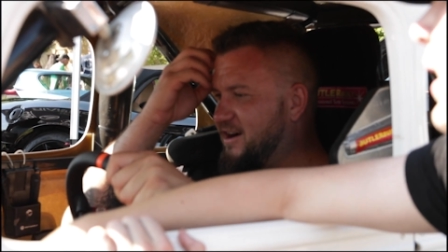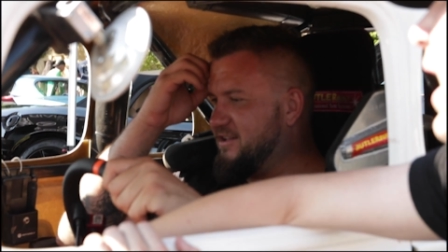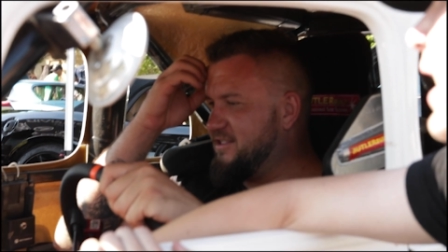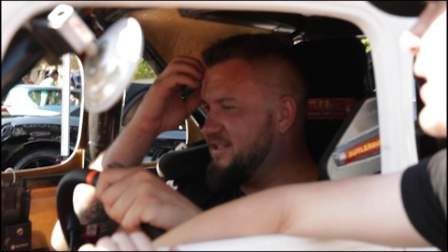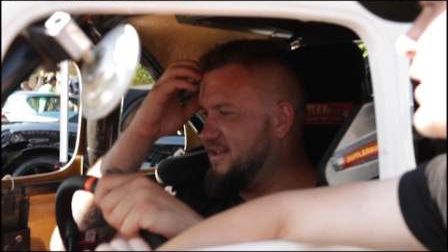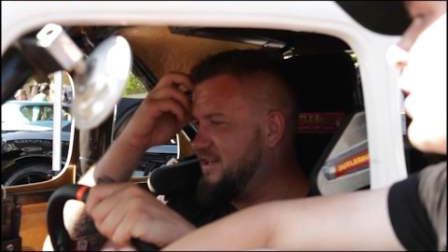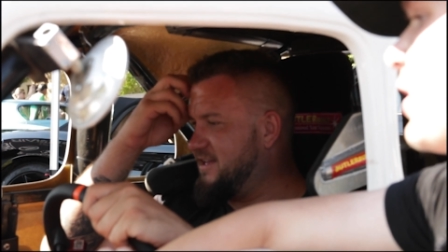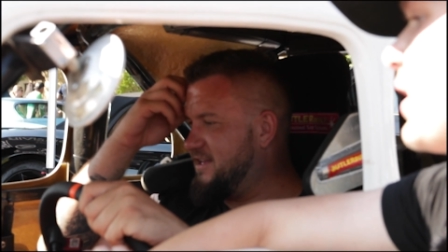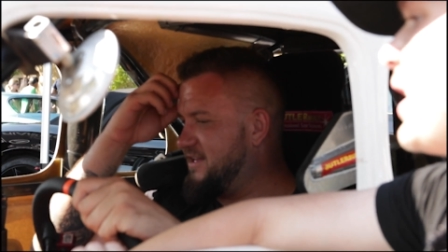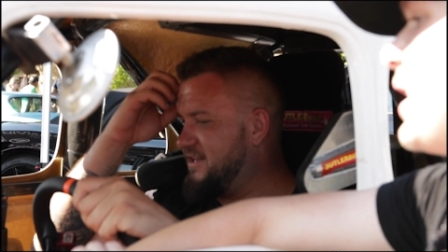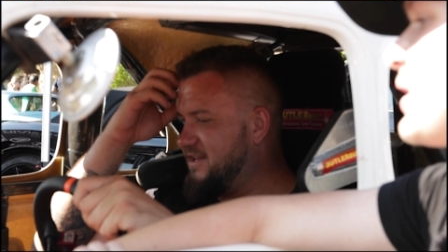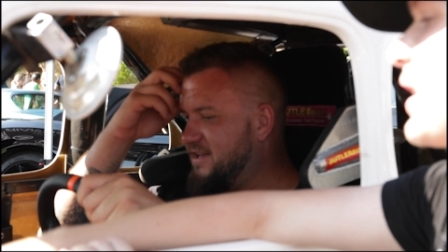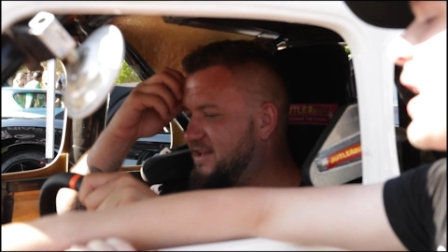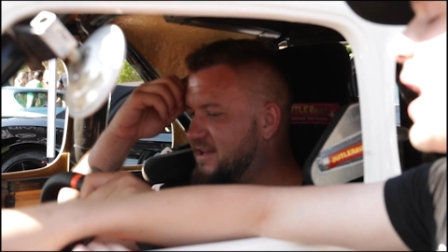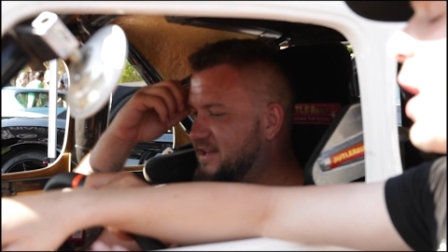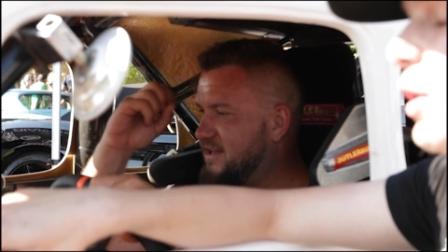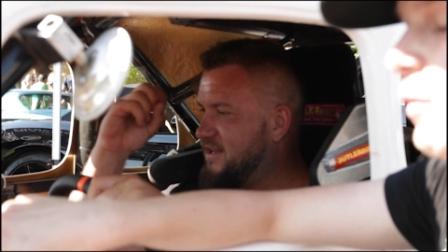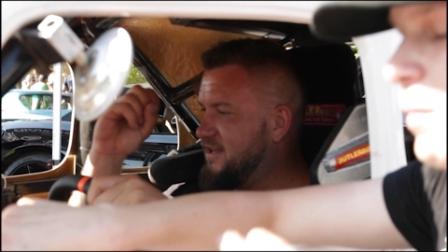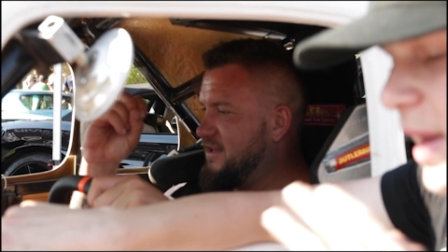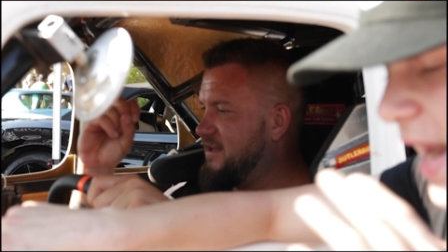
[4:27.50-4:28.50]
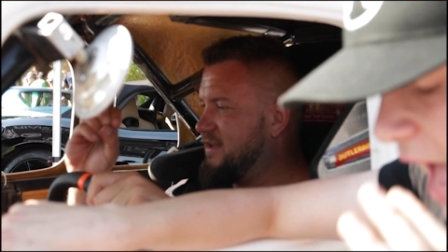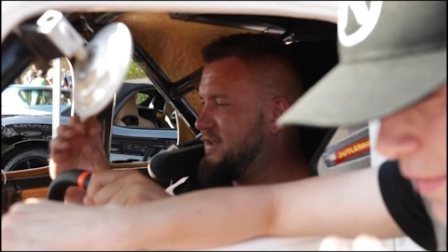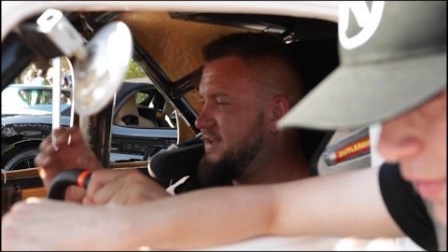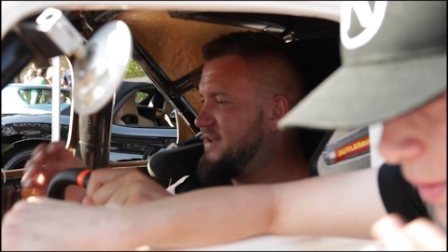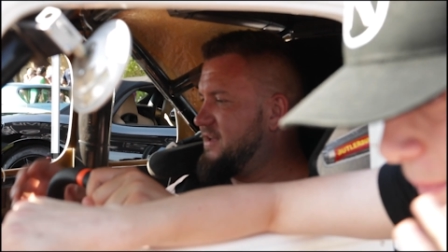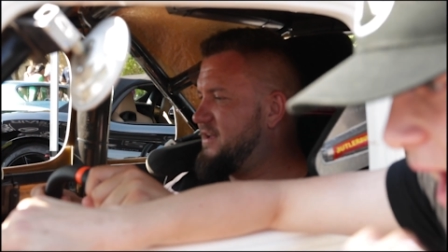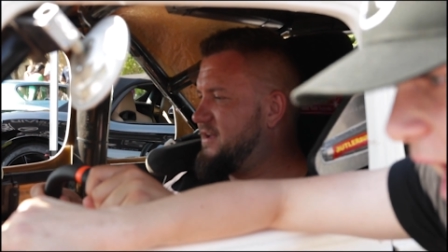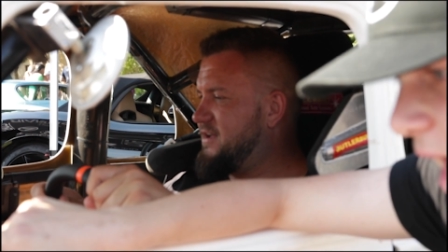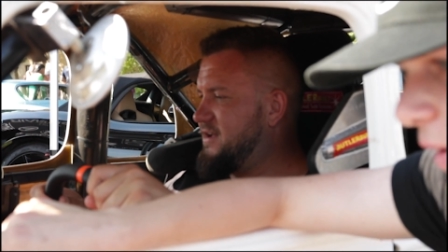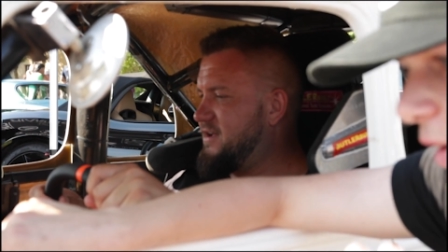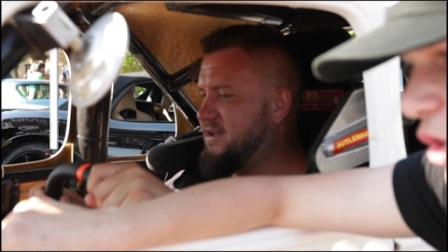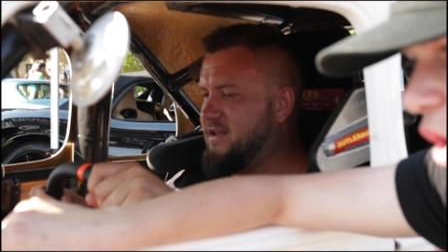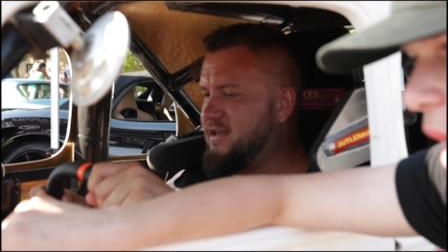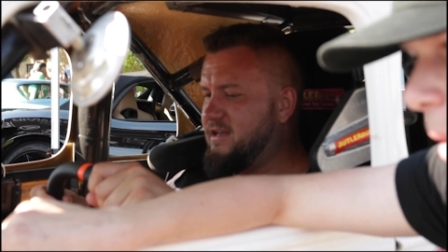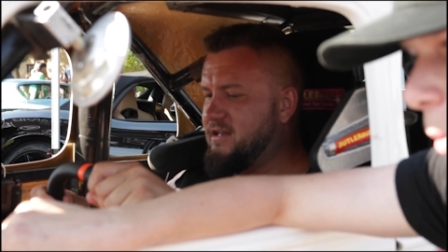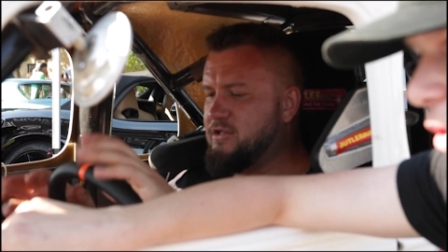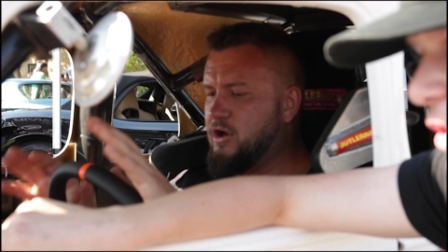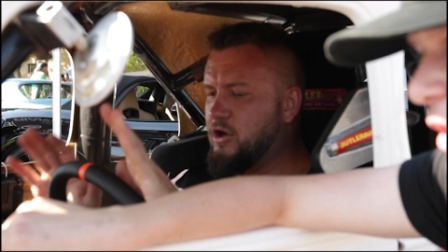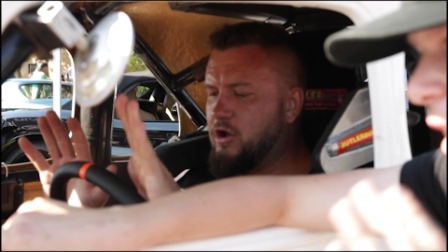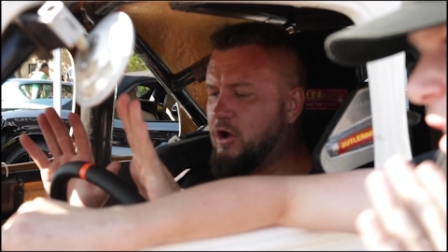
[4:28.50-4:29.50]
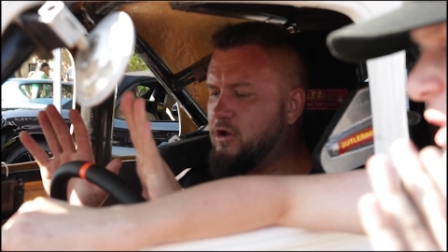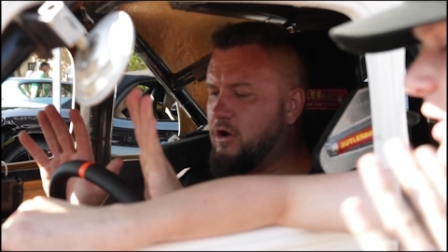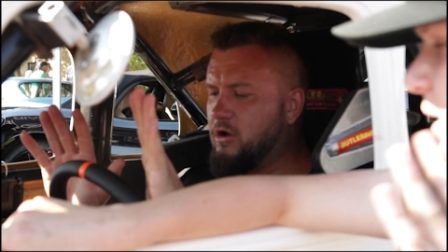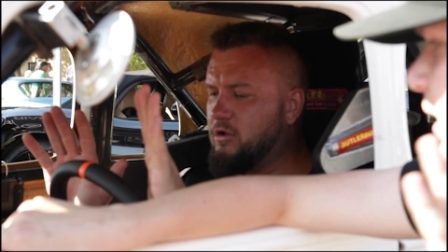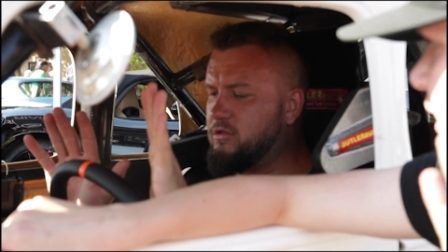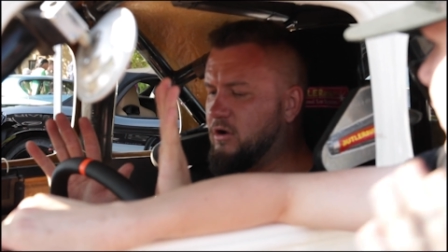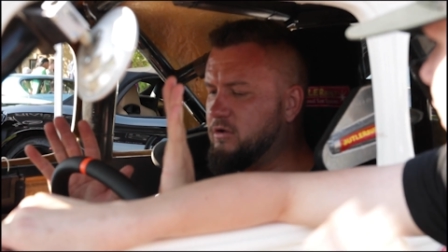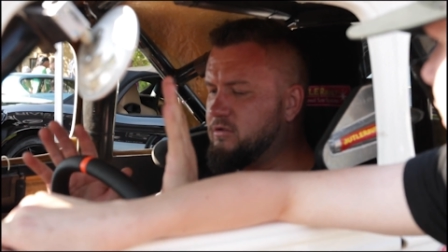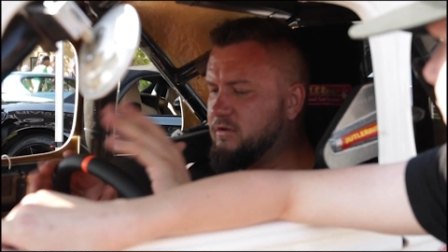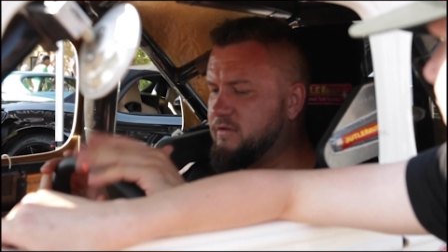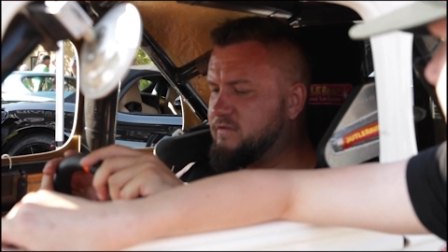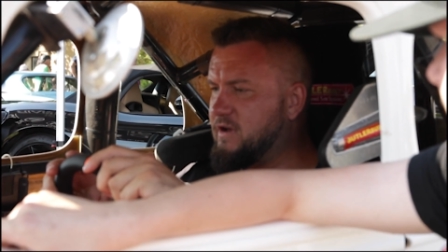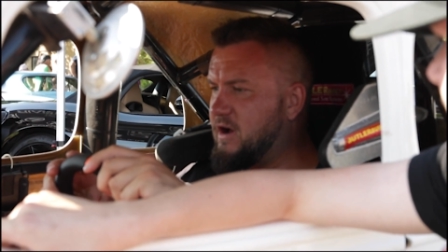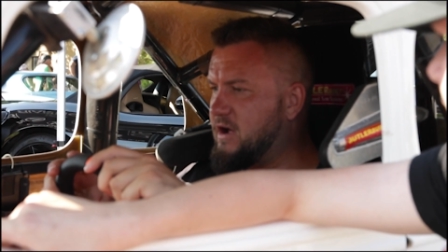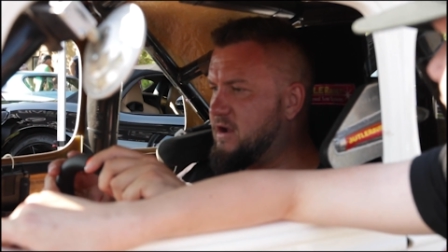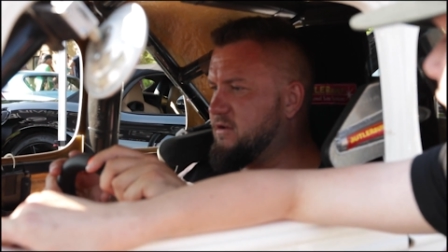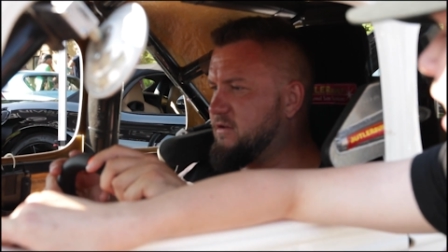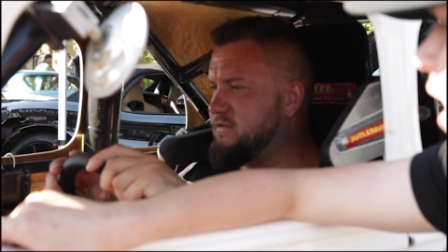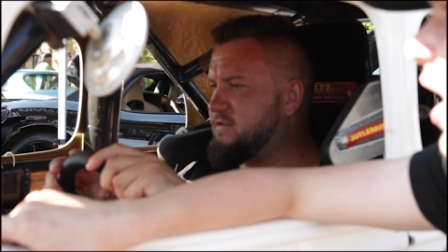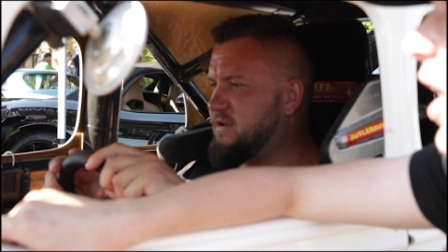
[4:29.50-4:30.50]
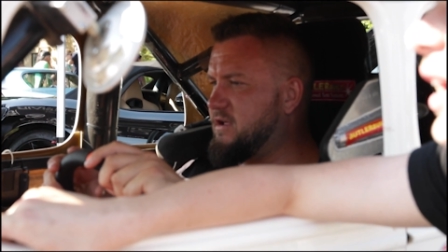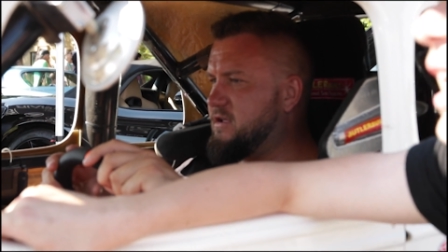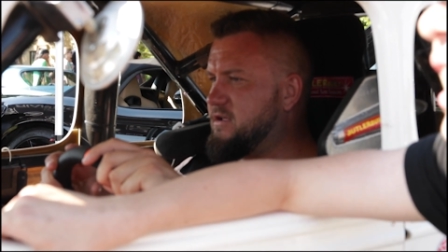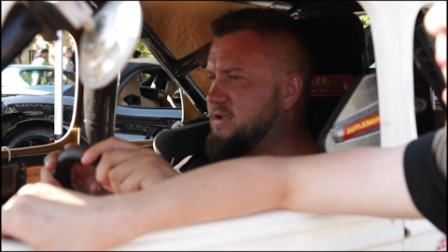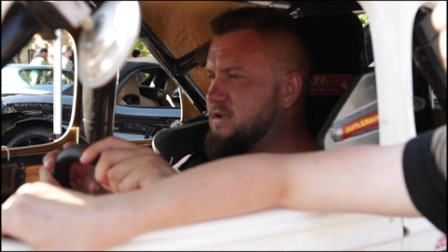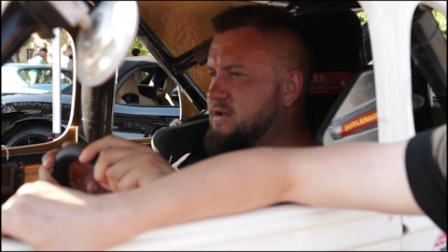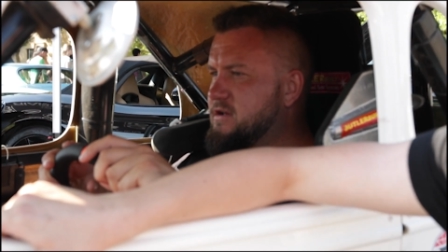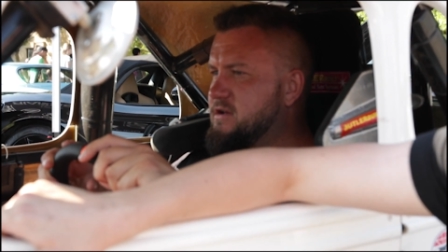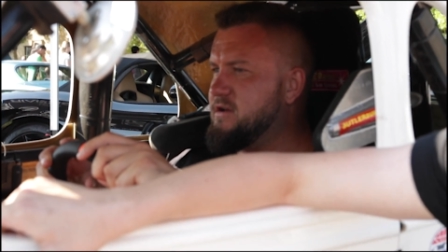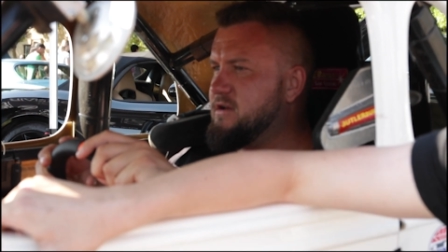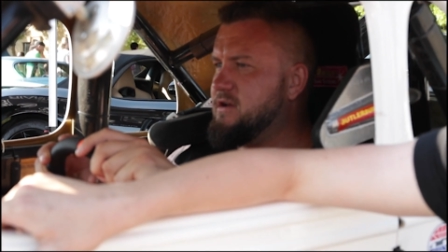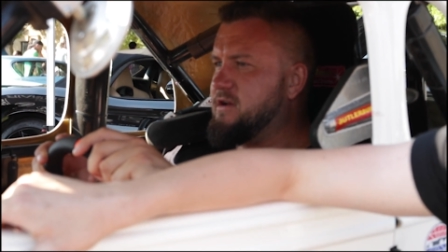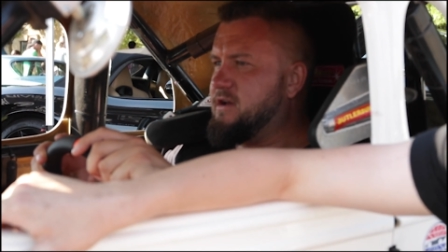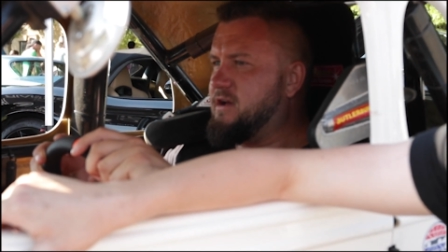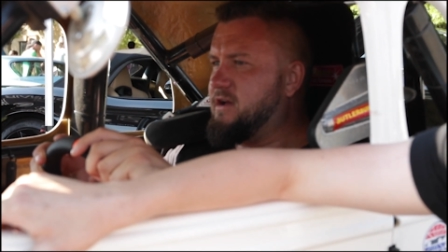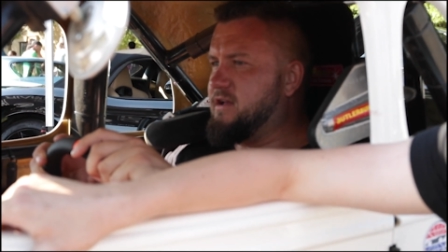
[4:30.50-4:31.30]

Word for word: then well, that's how it is. And now we've been having battery trouble. No, so no, no, no don't, don't start. Don't oh, okay, all right.